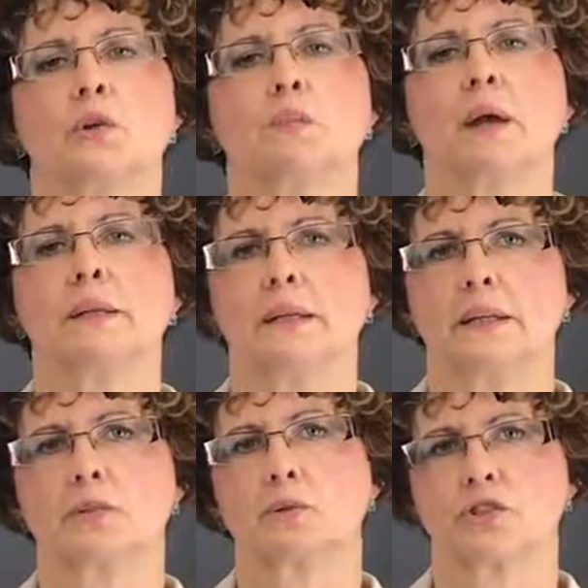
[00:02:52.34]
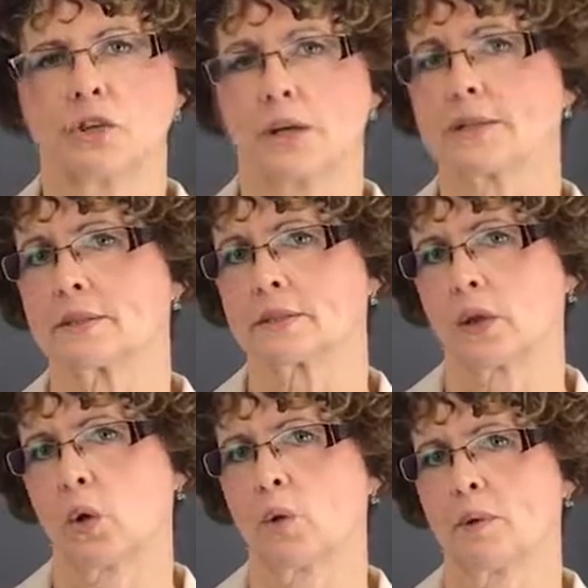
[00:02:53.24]
You may need to adjust the
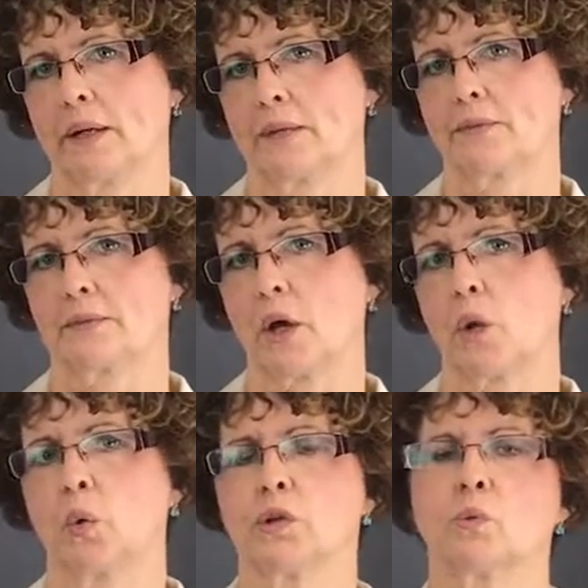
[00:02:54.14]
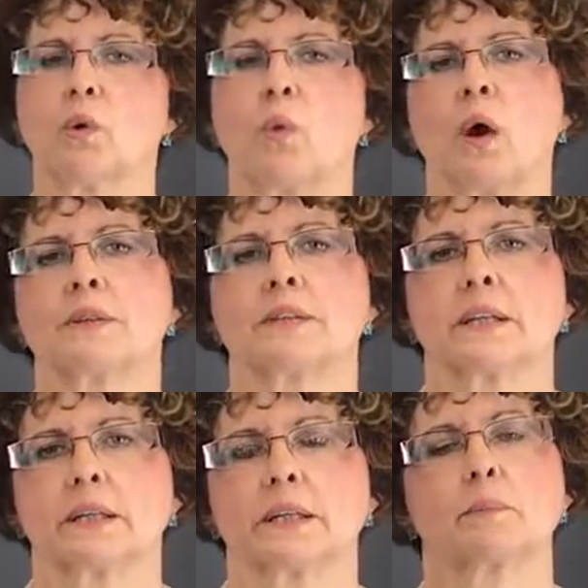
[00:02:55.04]
scope, and if so, you will want to
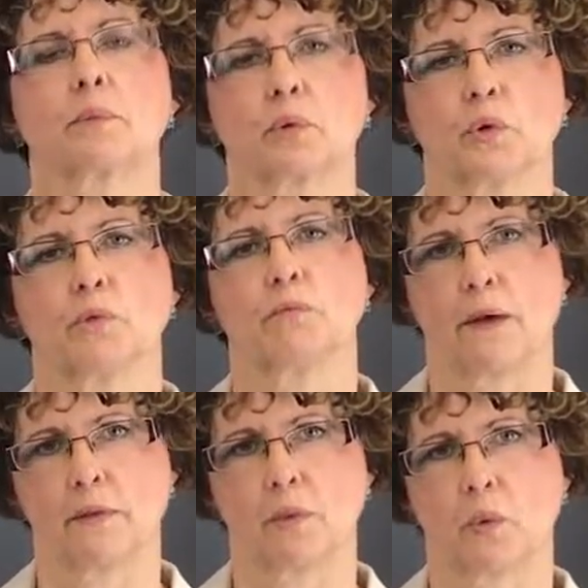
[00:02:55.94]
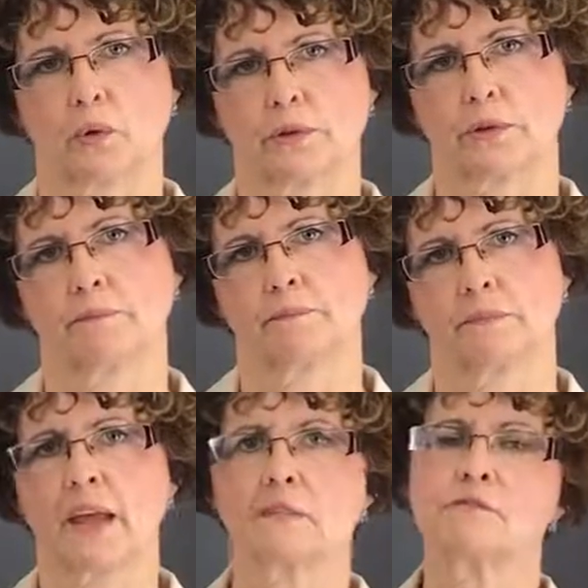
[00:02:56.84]
get it approved by the board.
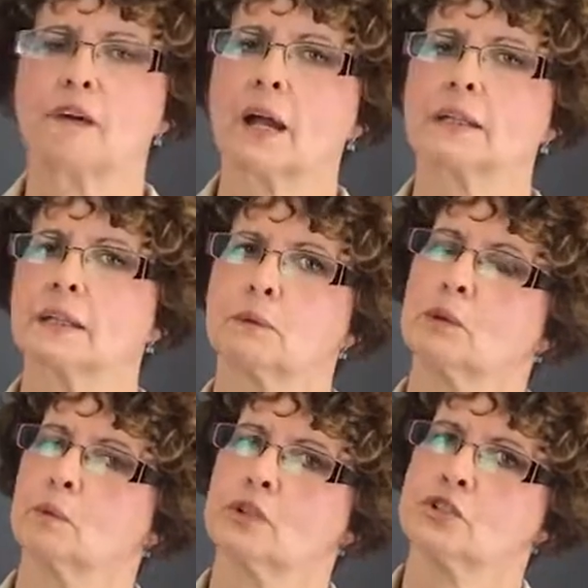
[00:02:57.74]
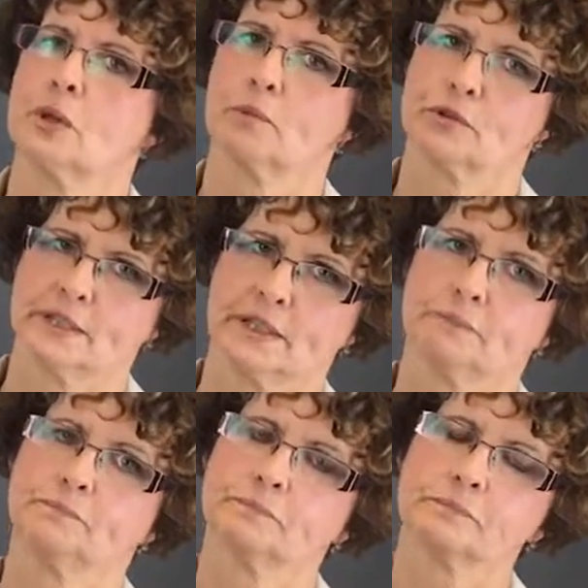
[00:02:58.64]
And finally, we reach number
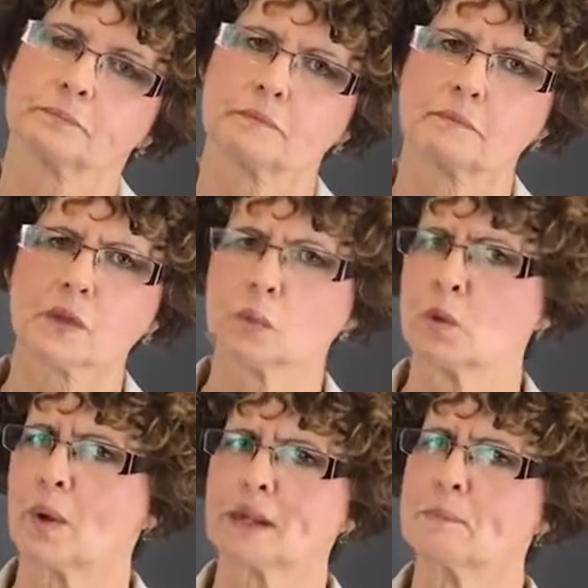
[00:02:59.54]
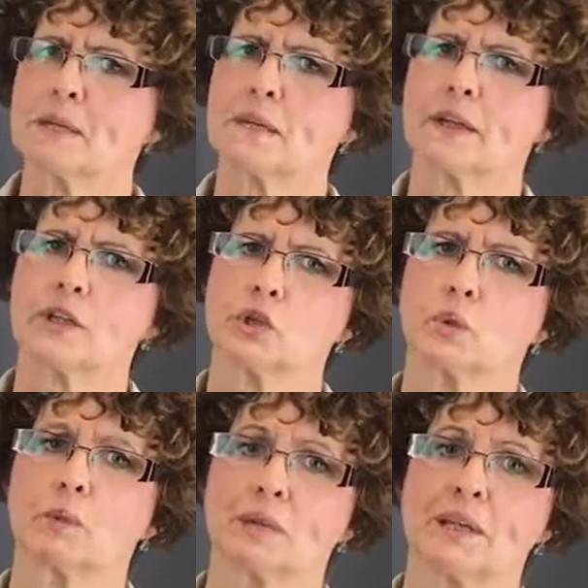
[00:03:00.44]
10. We recommend that
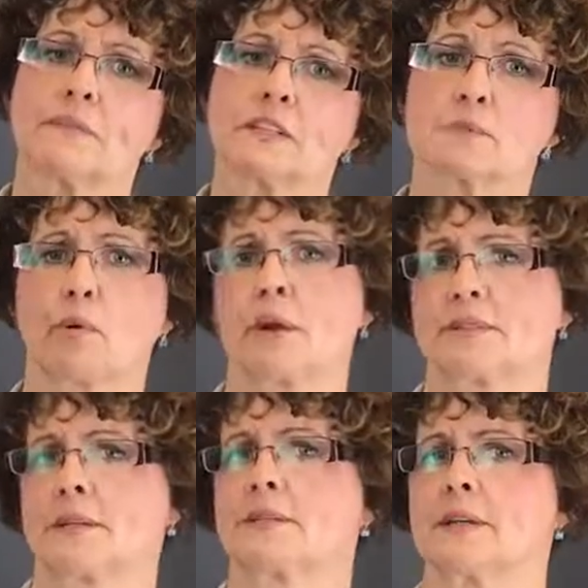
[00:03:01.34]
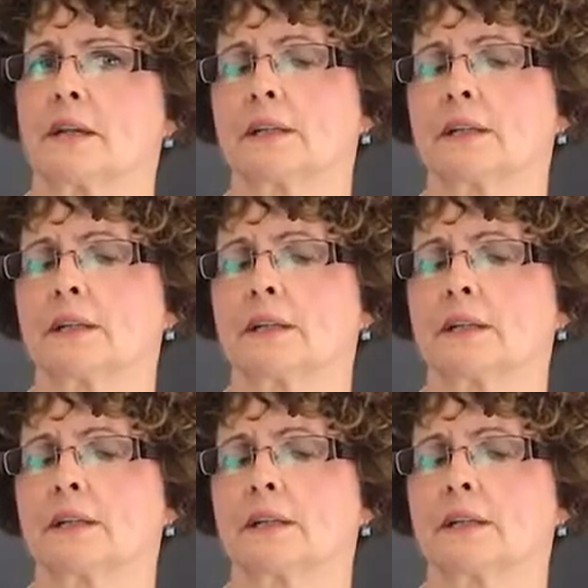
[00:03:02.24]
you repeat this process